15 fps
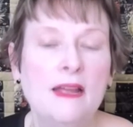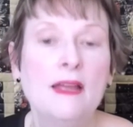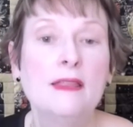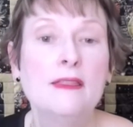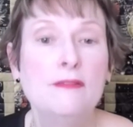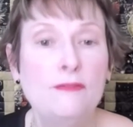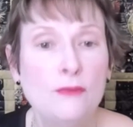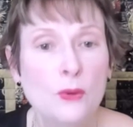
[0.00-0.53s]

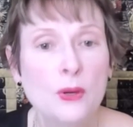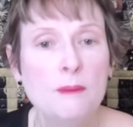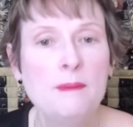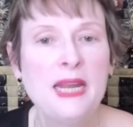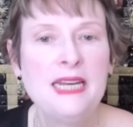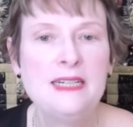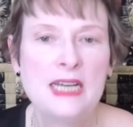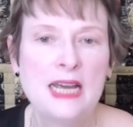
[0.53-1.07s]
The 4
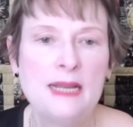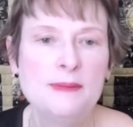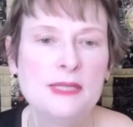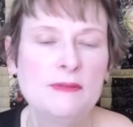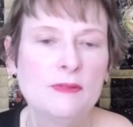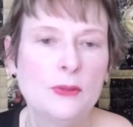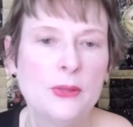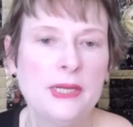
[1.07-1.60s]
main types
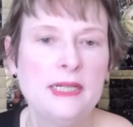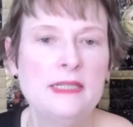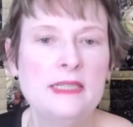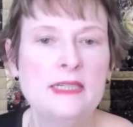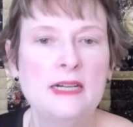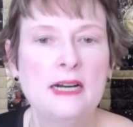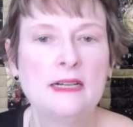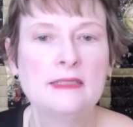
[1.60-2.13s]
of learning
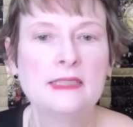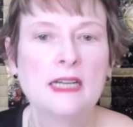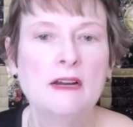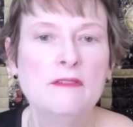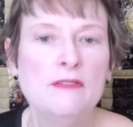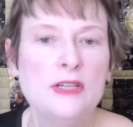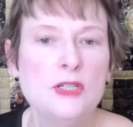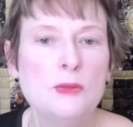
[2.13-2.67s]
styles are
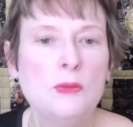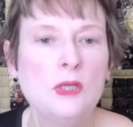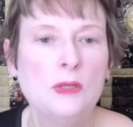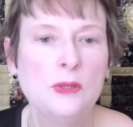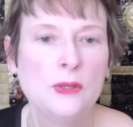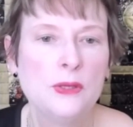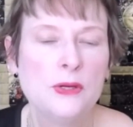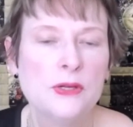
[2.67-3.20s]
visual
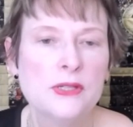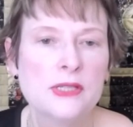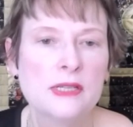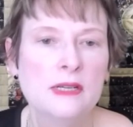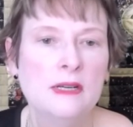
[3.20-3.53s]
learners,